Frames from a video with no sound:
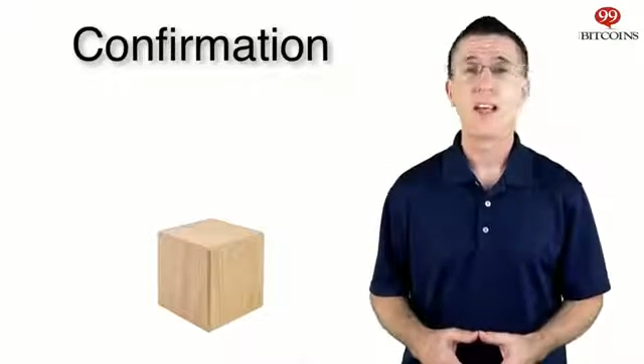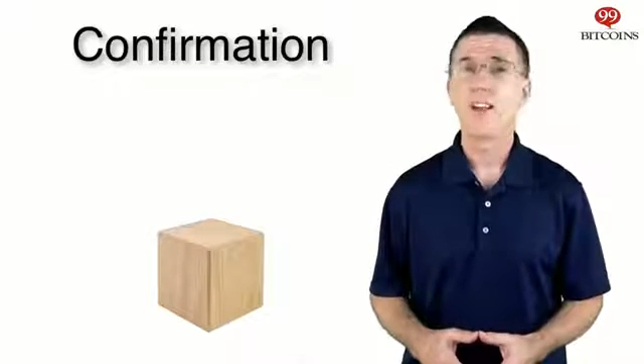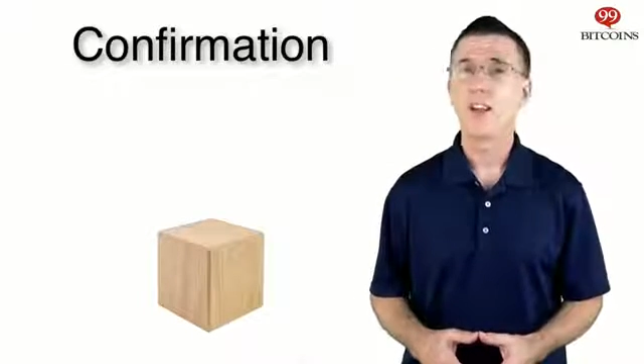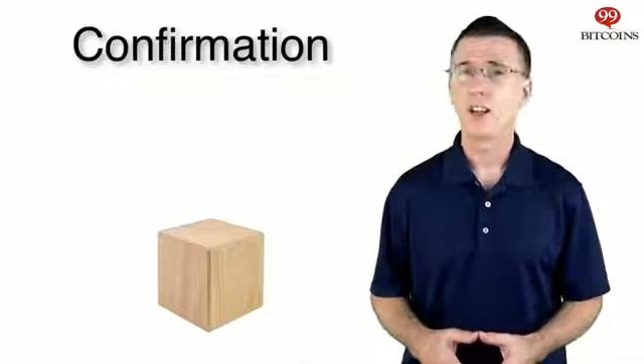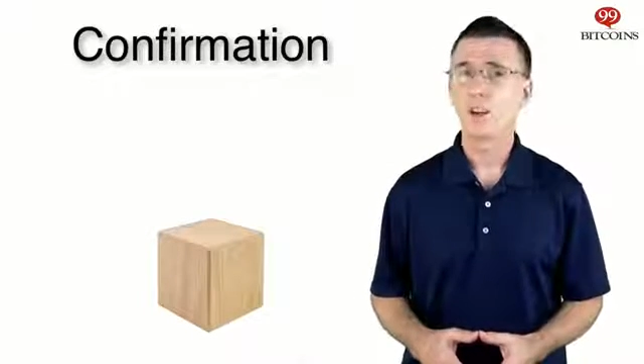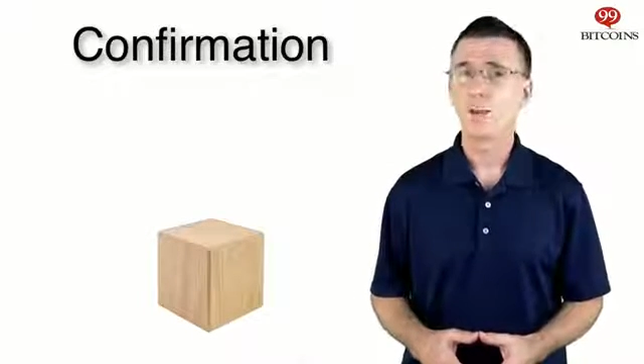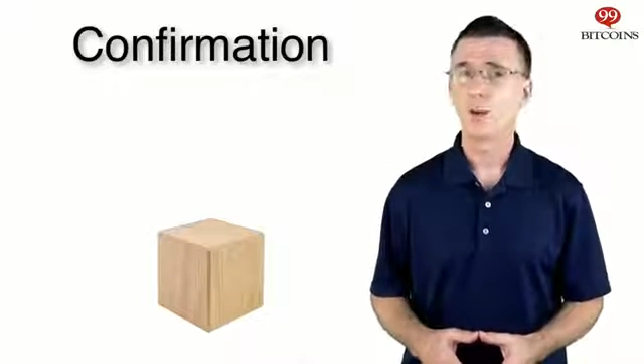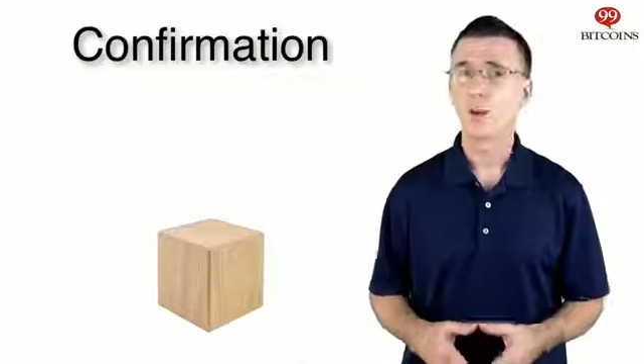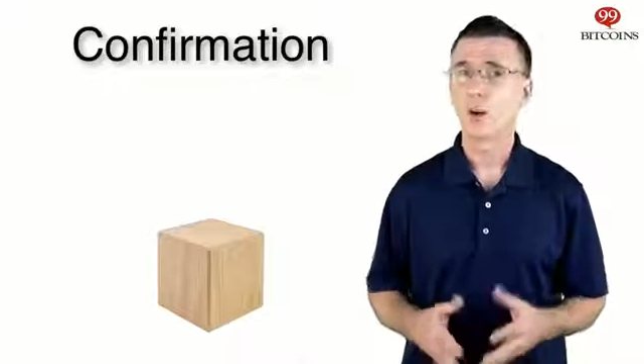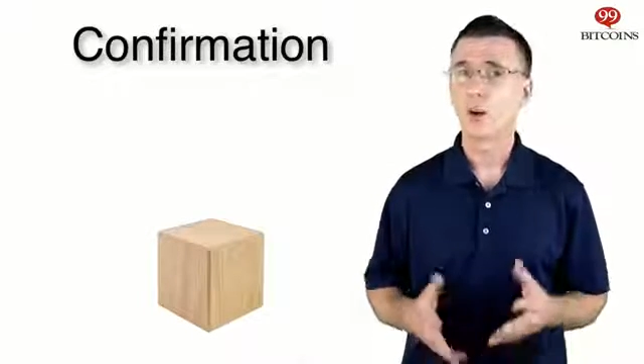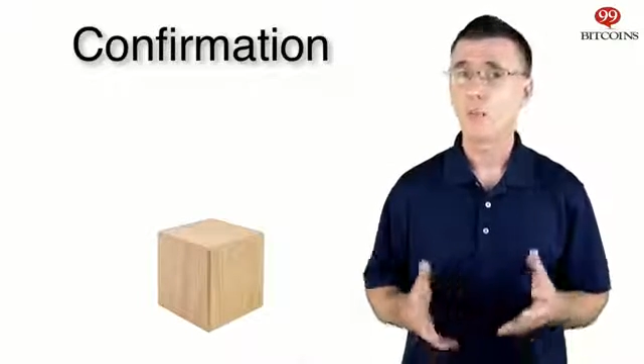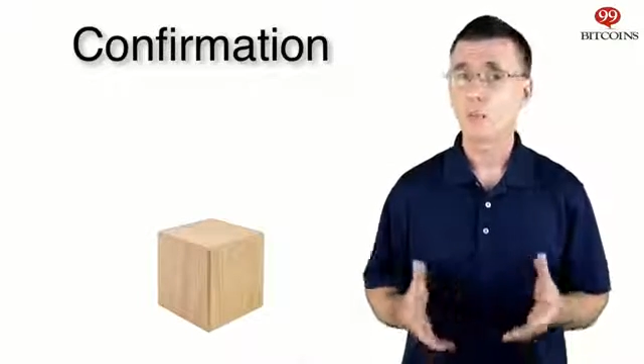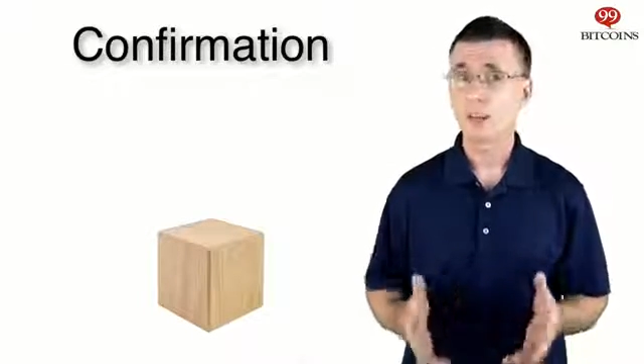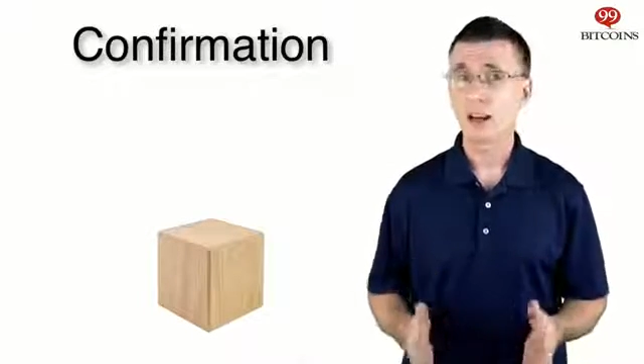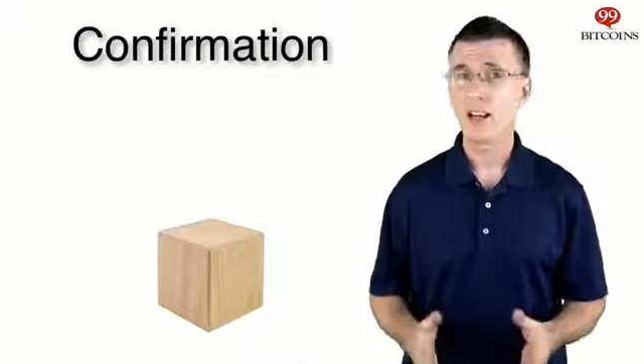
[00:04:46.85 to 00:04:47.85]
Therefore,
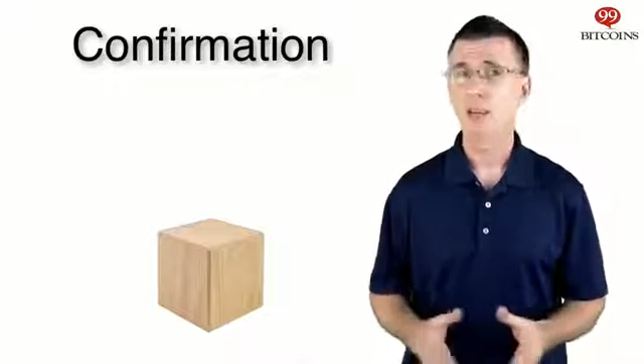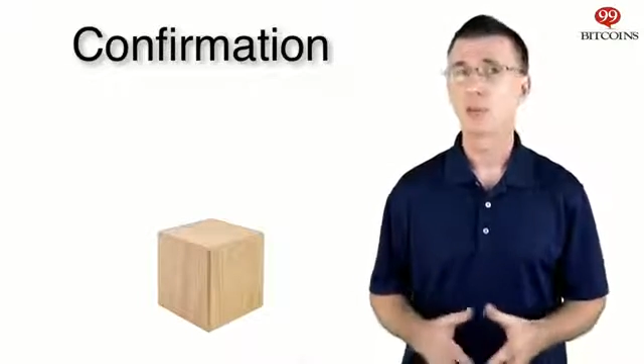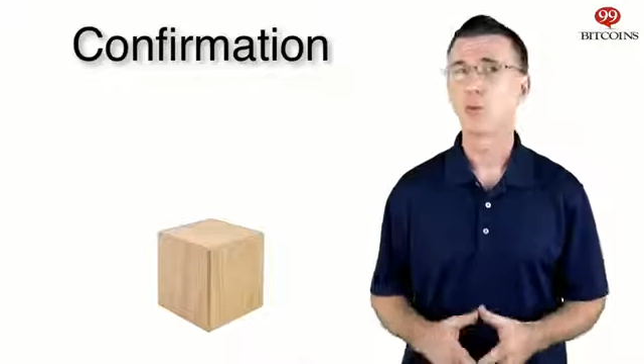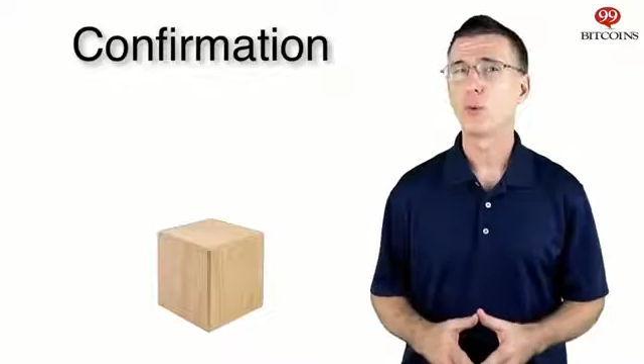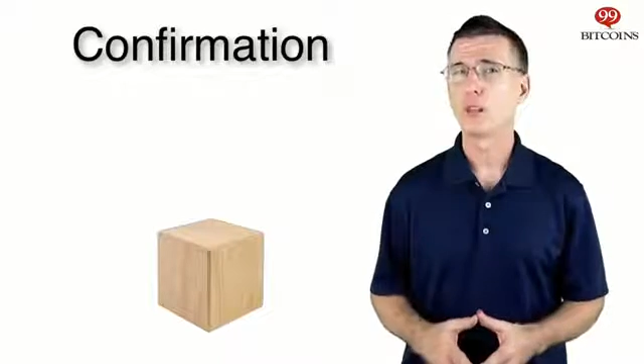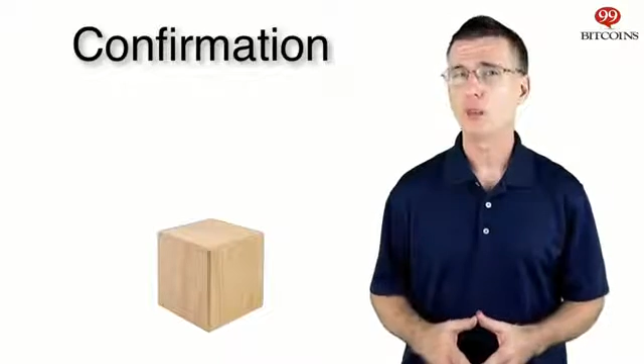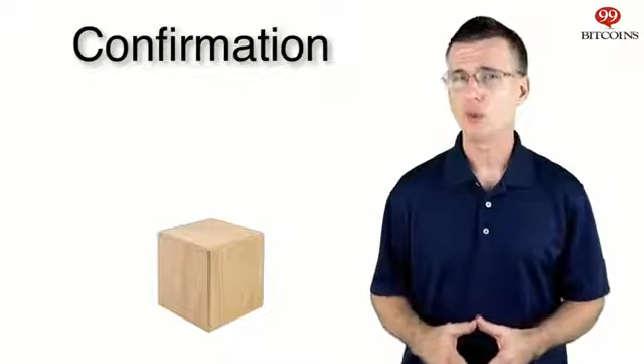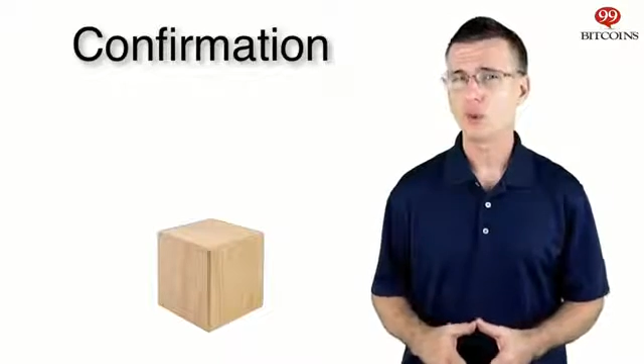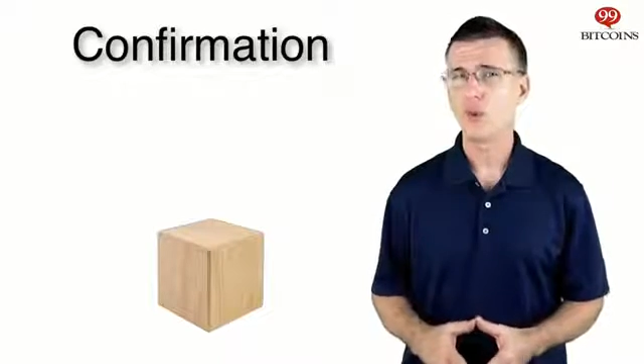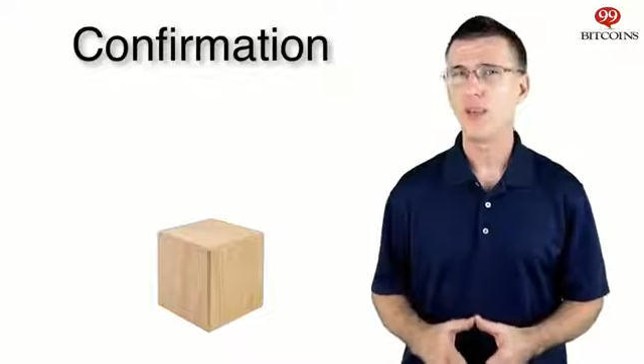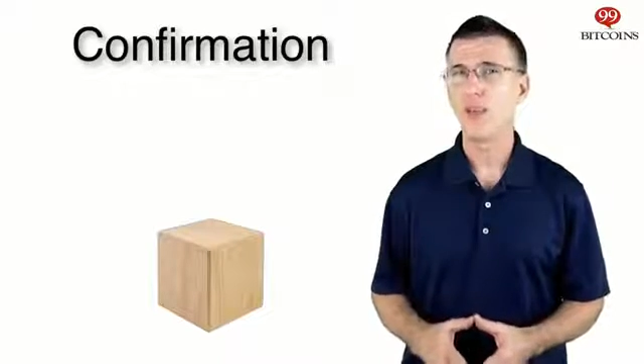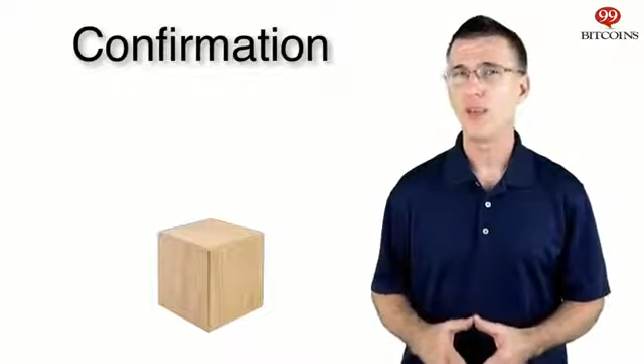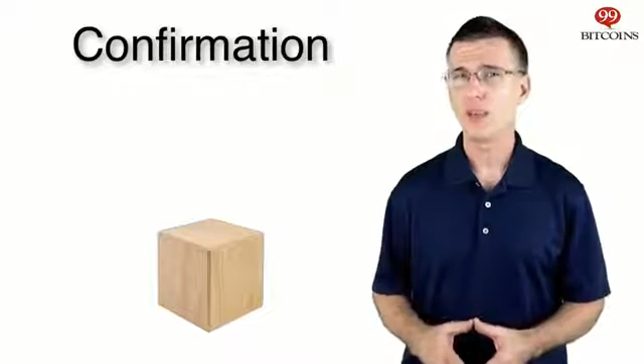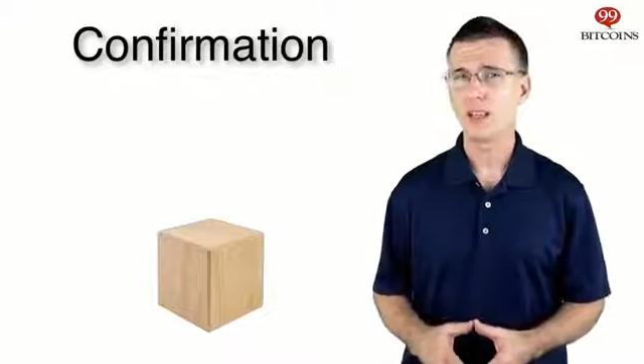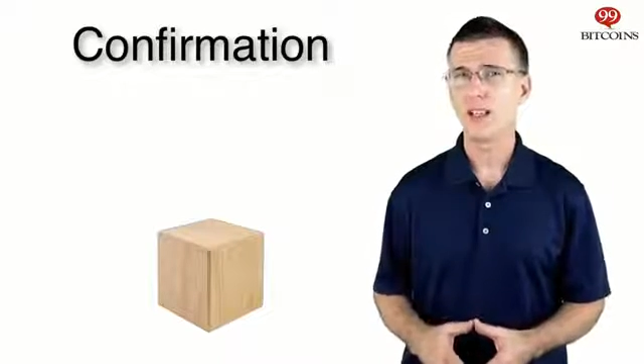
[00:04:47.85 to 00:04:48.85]
miners will
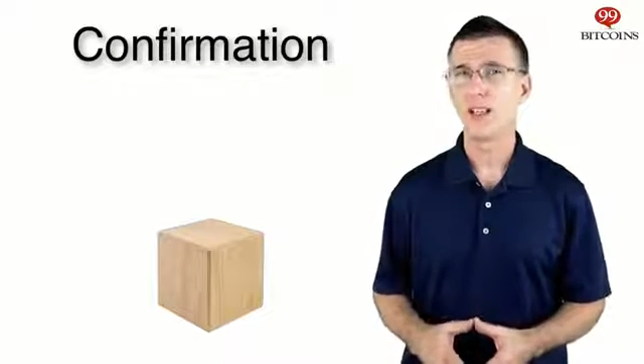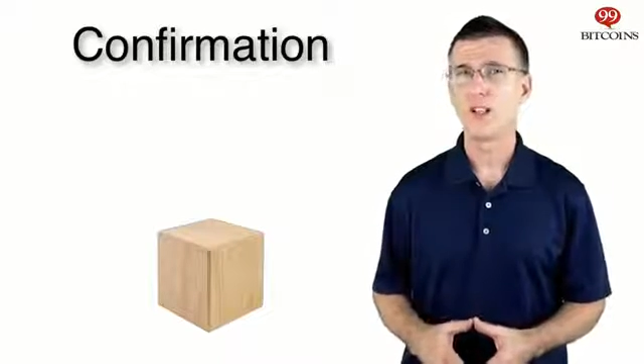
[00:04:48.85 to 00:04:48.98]
usually pick